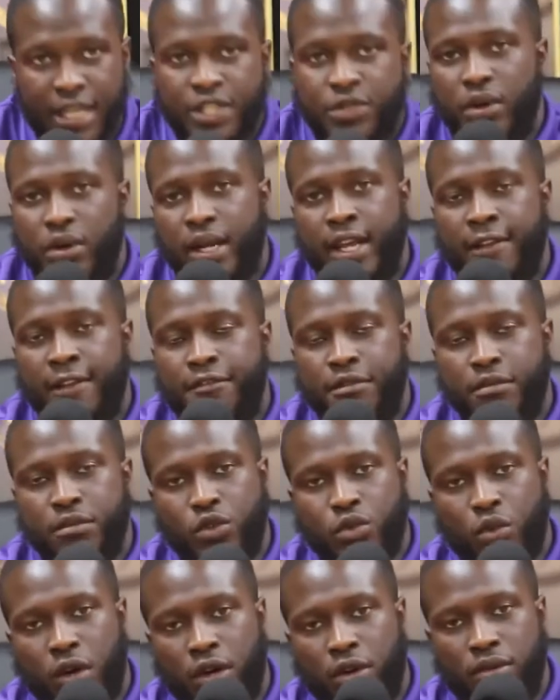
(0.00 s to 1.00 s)
That's where Ephraim
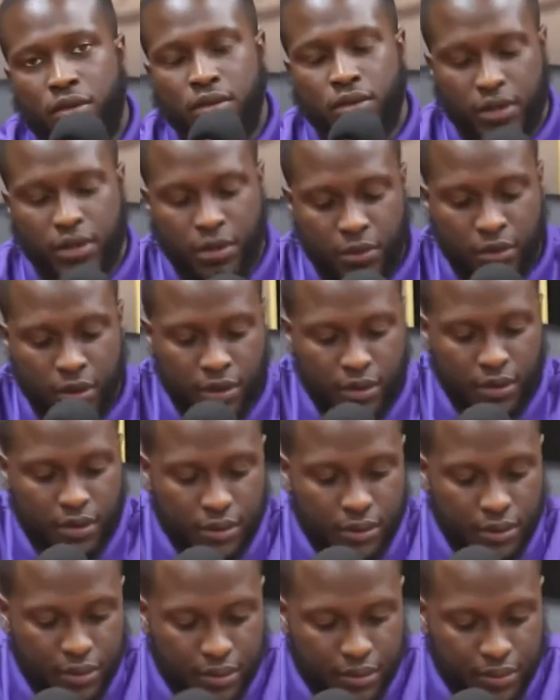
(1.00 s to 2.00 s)
dwelt. Come on.
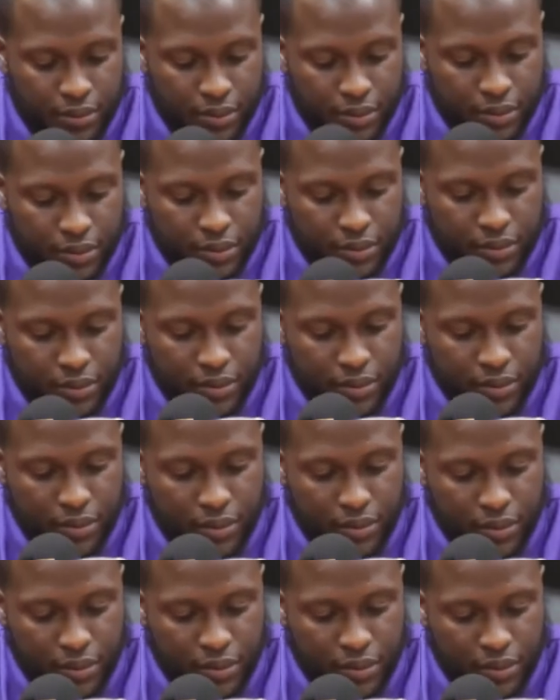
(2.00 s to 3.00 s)
The tent which he
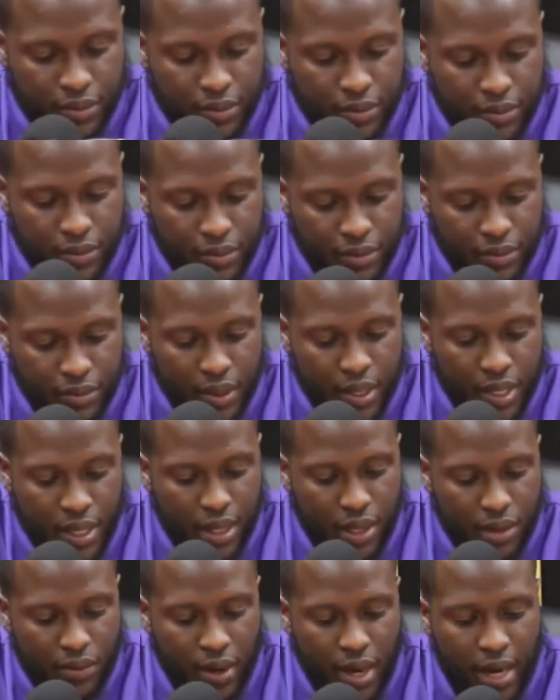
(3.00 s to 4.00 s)
placed among
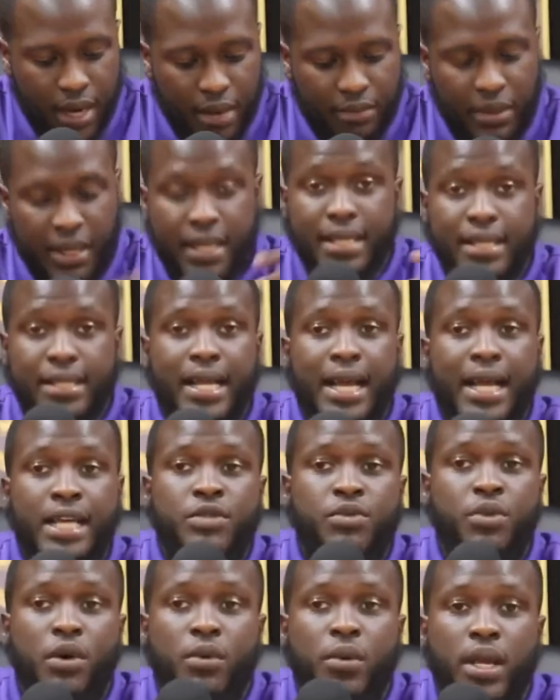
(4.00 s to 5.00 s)
men. Right, because
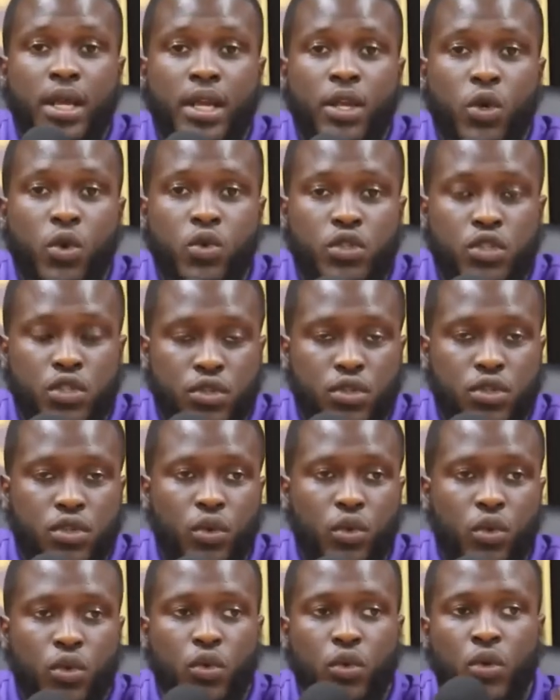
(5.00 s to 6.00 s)
that's where we used
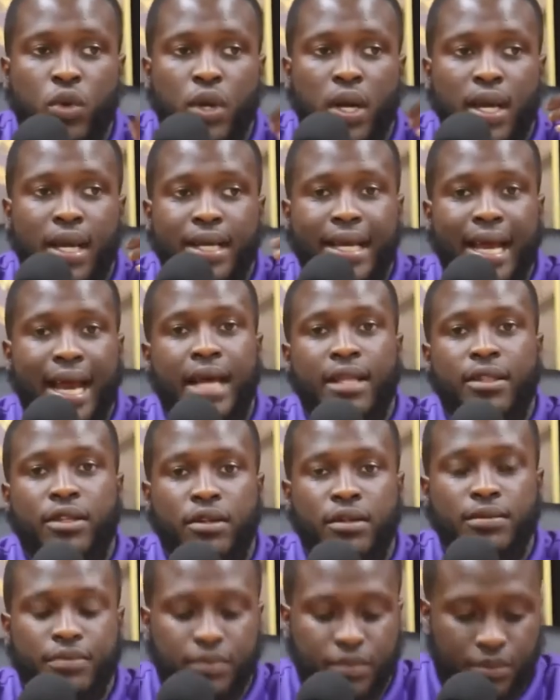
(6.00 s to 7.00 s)
to
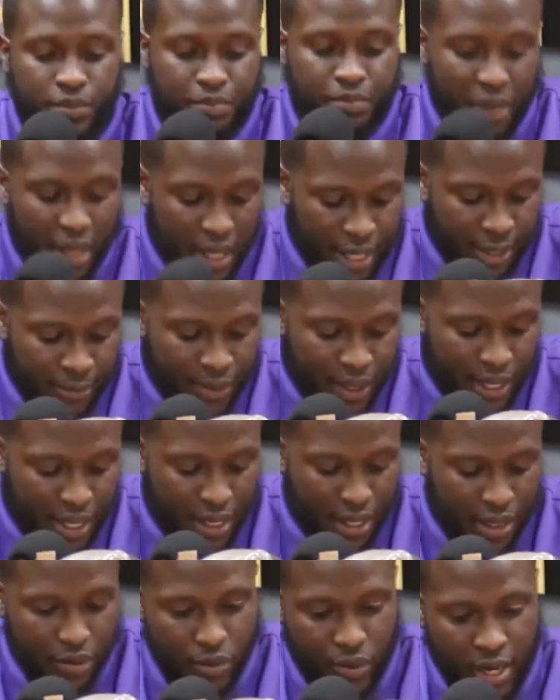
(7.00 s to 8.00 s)
gather. But
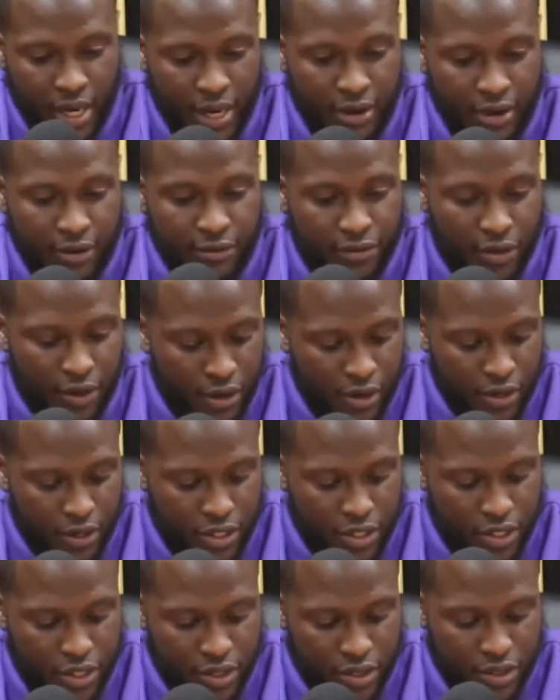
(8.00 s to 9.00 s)
read
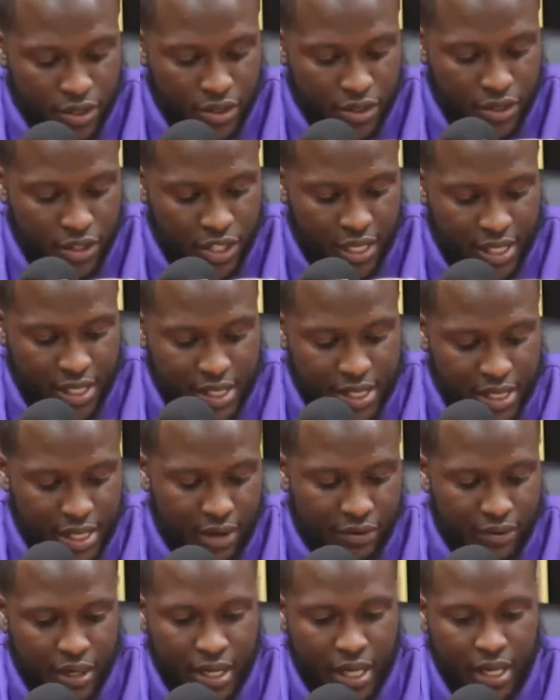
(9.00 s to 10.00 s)
verse
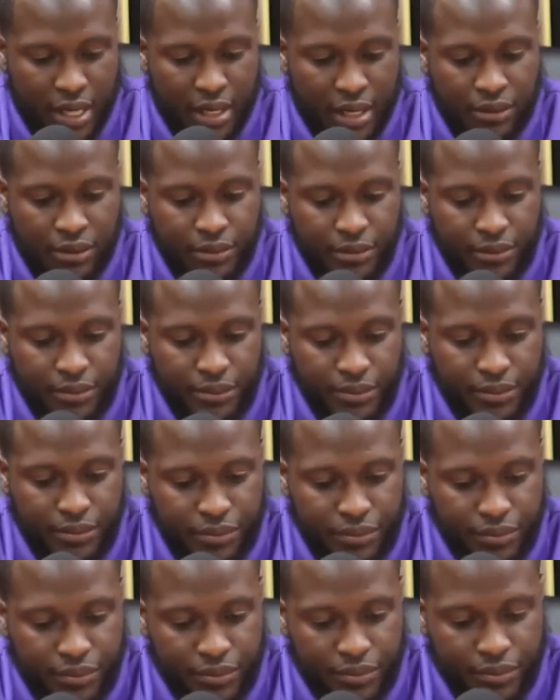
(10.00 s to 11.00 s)
67 again.
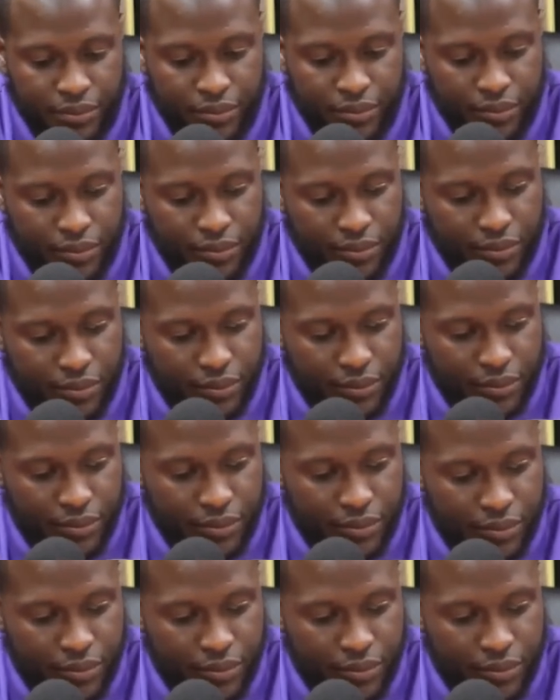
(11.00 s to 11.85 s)
Moreover, he